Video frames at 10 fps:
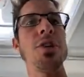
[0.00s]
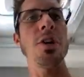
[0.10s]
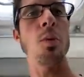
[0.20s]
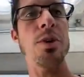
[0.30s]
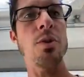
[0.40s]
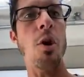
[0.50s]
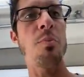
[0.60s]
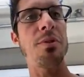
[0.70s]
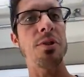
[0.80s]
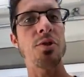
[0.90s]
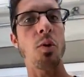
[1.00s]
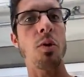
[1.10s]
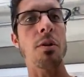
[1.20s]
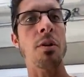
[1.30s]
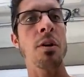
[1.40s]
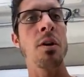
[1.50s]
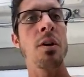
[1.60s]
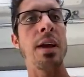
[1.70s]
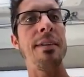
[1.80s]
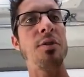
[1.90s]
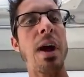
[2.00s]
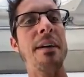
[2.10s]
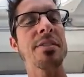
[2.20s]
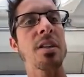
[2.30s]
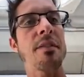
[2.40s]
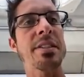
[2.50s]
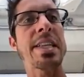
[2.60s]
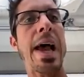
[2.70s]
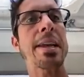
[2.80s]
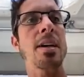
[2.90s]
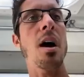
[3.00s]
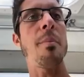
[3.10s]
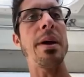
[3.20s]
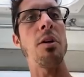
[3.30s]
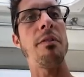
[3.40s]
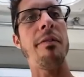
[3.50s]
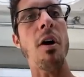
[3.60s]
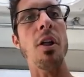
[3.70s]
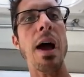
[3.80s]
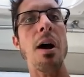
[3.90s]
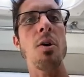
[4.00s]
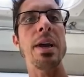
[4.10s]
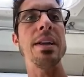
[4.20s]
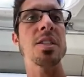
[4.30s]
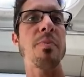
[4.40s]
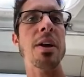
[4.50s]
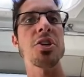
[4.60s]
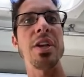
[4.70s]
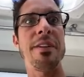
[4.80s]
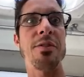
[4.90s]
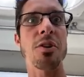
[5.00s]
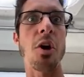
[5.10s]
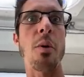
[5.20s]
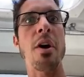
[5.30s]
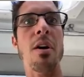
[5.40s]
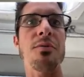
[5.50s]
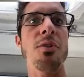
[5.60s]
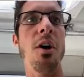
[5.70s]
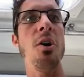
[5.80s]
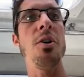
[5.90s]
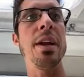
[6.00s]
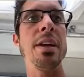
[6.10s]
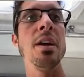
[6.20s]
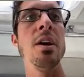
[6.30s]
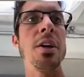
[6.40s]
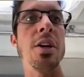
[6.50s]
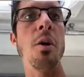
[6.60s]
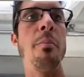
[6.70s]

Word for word: you know, when you open the door, if you have stuff stacked up, it'll fall out. And especially if you're going off-road and, you know,